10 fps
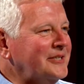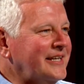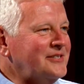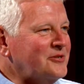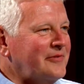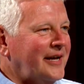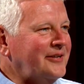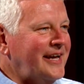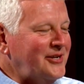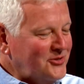lays the
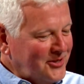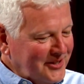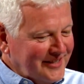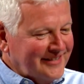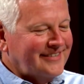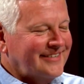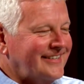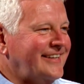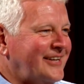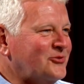foundation,
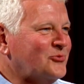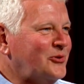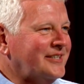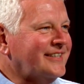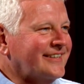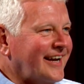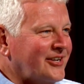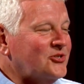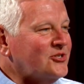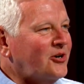and that's what got
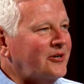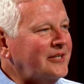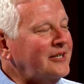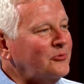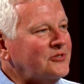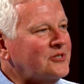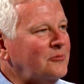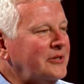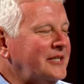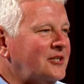us started. It was
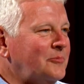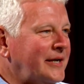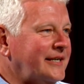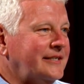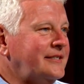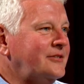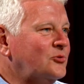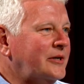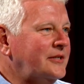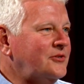completed by
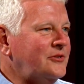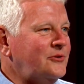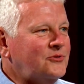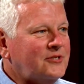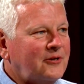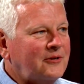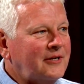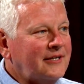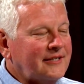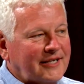1922, so
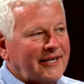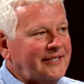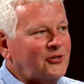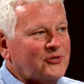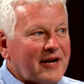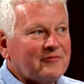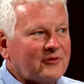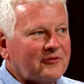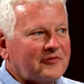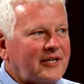9 years after
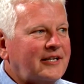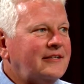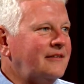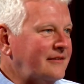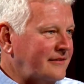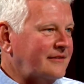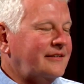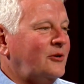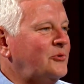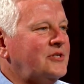the flood.
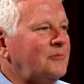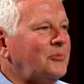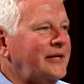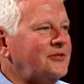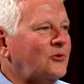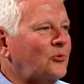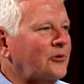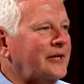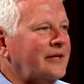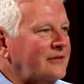it was in place and
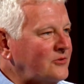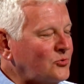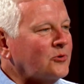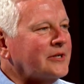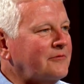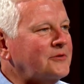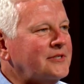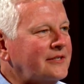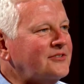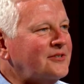working, and has worked ever since.